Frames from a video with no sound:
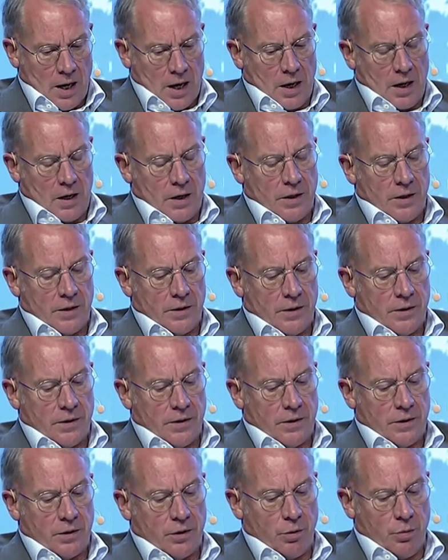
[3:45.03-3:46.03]

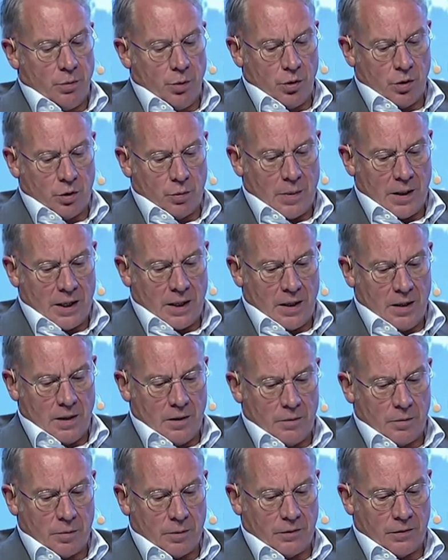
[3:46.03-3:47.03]
the book
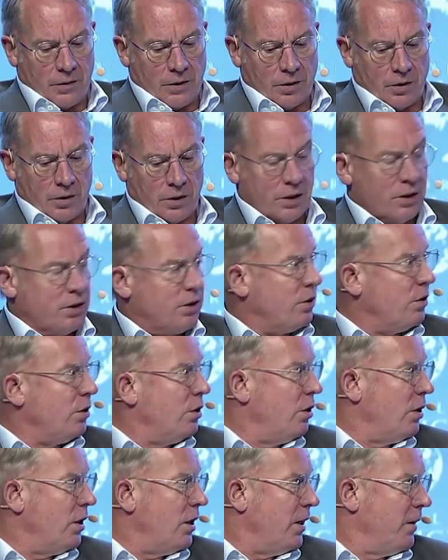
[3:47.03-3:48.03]
by Professor Christian
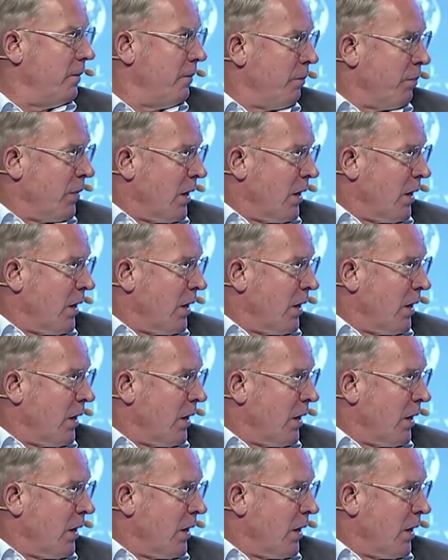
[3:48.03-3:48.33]
Gollier